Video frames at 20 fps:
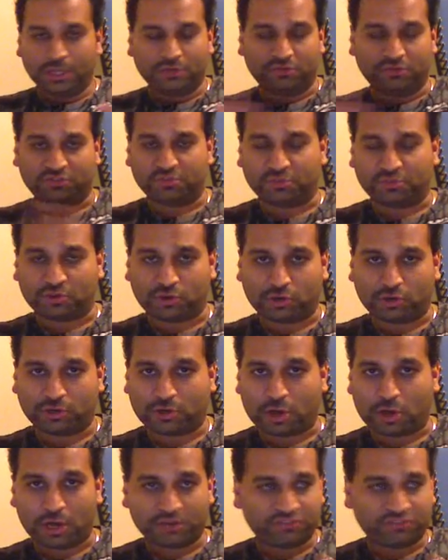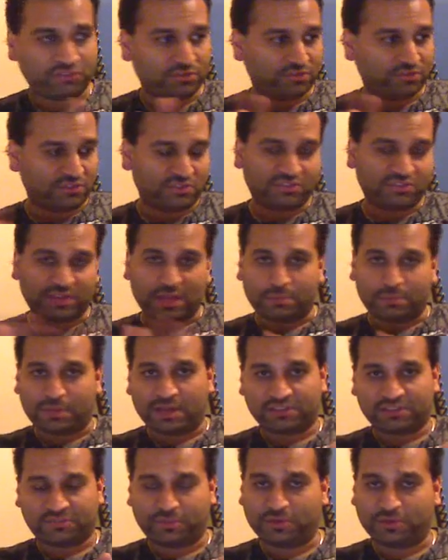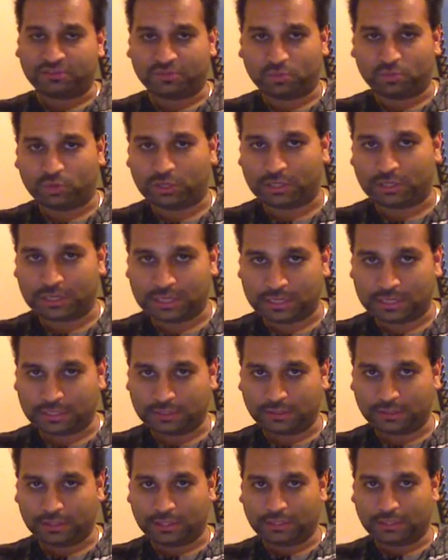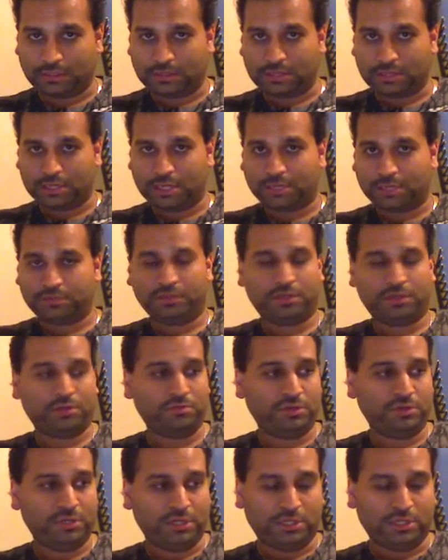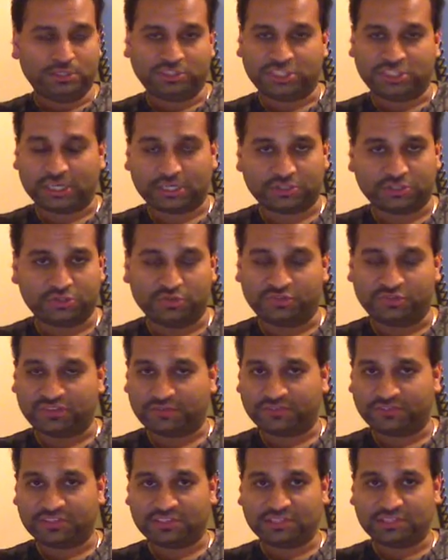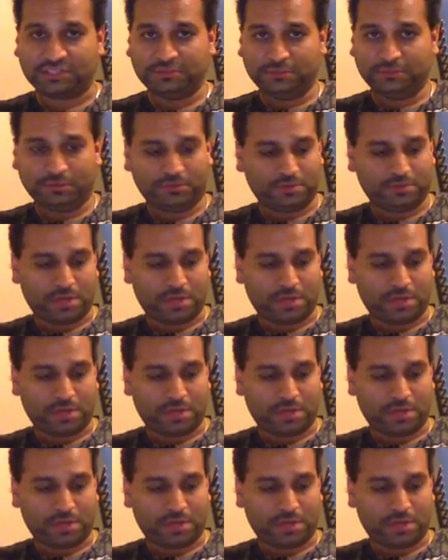Do some card auctions, this, that, box breaks and whatnot. And, uh, you know, check out Truth seventeen.